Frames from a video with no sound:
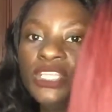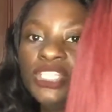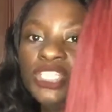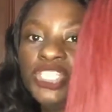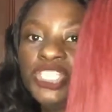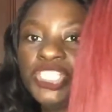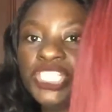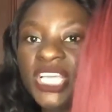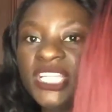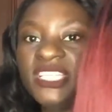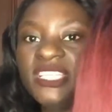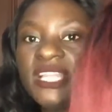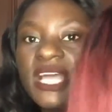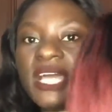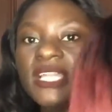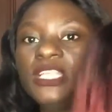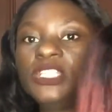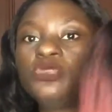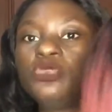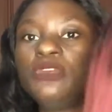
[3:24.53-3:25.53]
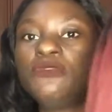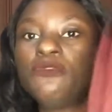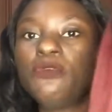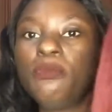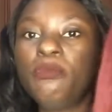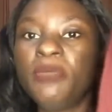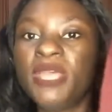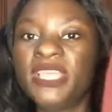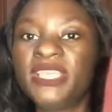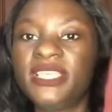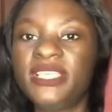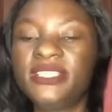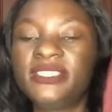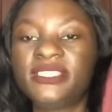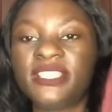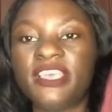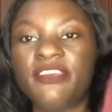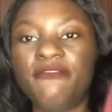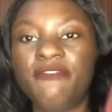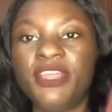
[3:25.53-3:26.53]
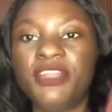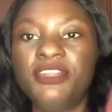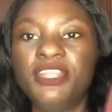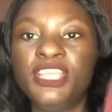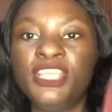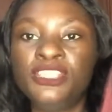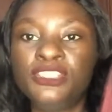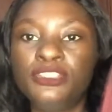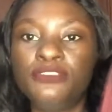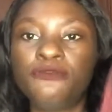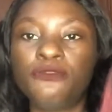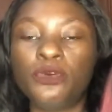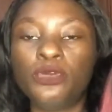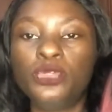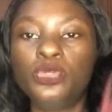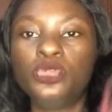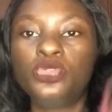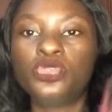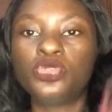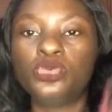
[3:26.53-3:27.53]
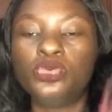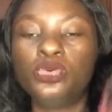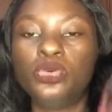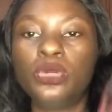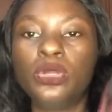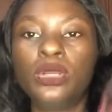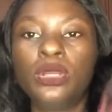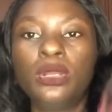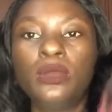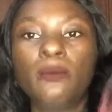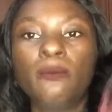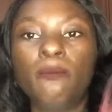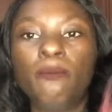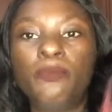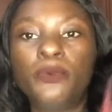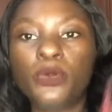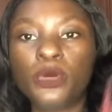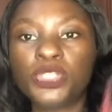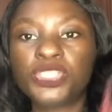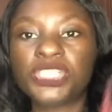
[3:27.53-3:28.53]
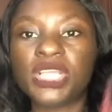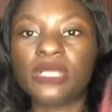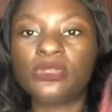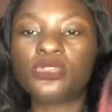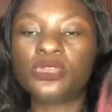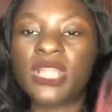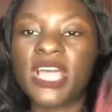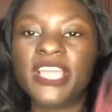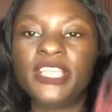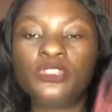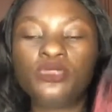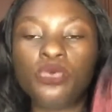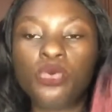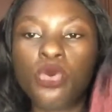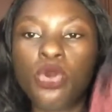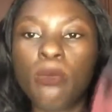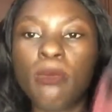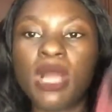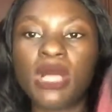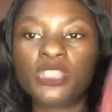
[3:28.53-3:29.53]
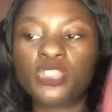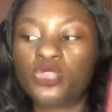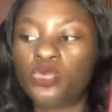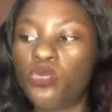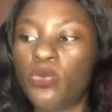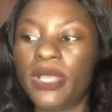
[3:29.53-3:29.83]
shedding, and it will even make it very easy for you to brush so that it will come out